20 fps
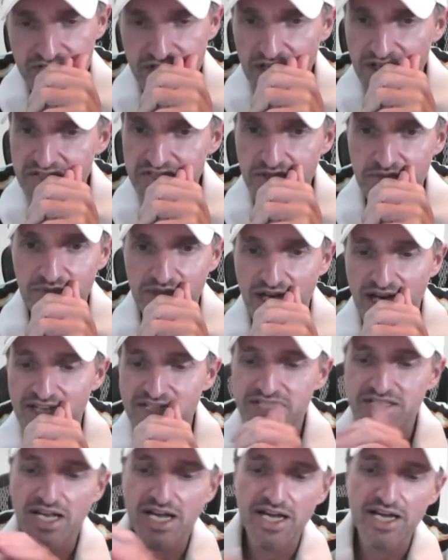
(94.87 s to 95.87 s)
discussed them
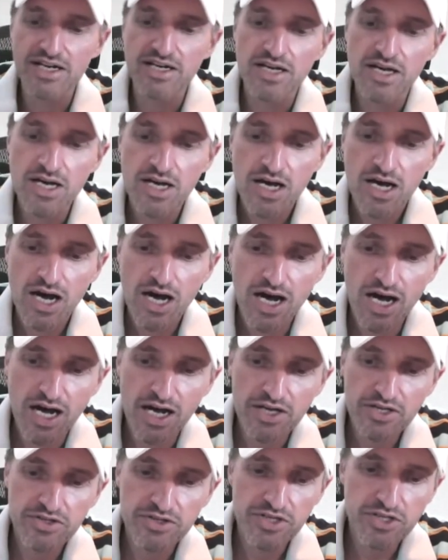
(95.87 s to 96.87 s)
last night.
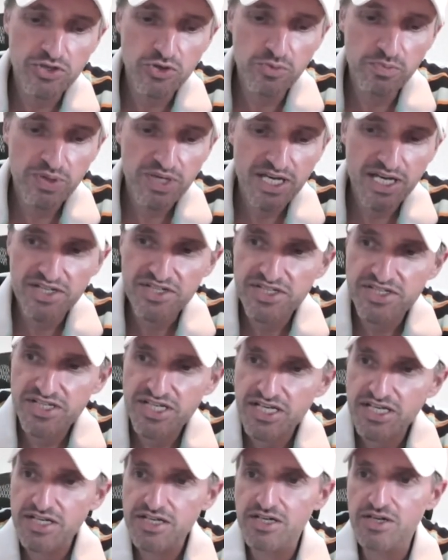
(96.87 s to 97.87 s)
The
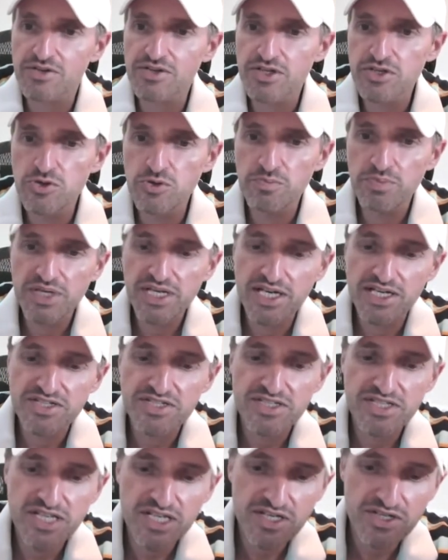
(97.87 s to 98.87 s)
UPST, you know, the
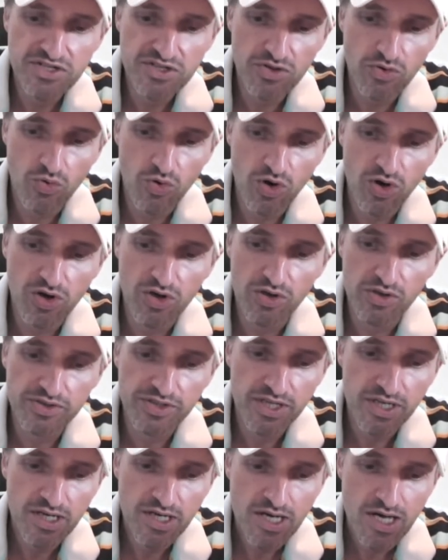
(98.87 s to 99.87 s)
UPSTs of the
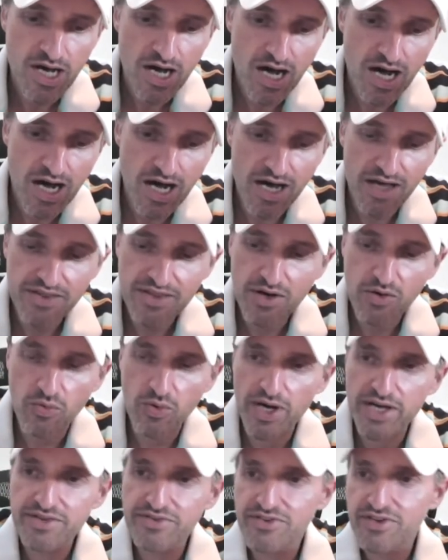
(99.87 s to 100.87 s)
world that
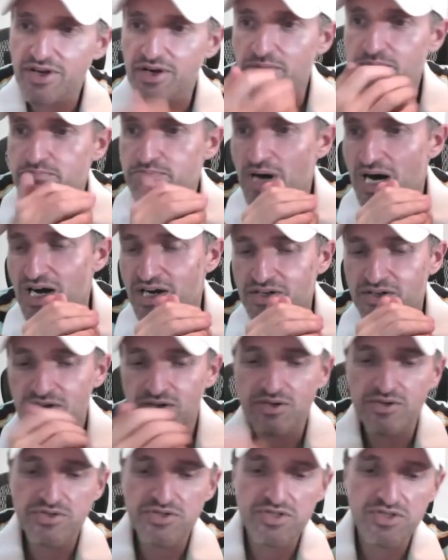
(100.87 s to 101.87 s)
went
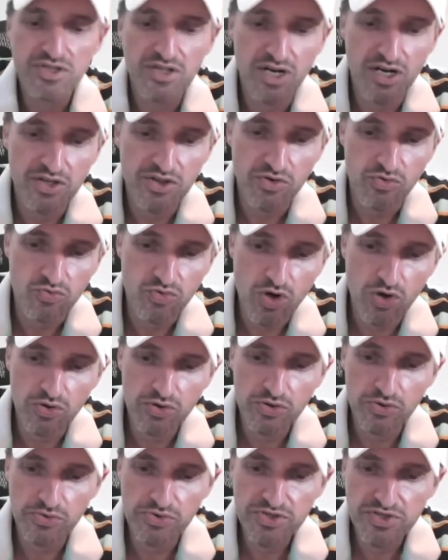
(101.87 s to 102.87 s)
bonkers, the
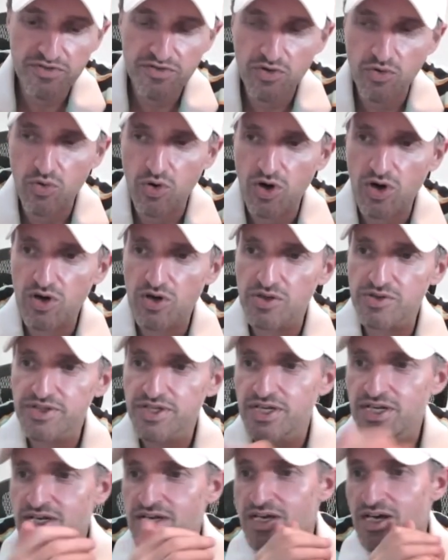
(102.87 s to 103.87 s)
Rokus of the
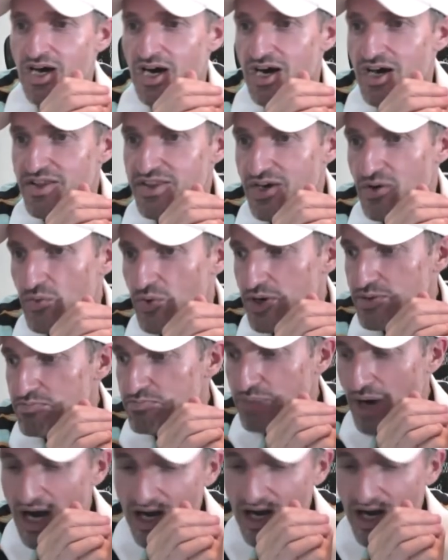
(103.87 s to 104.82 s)
world that went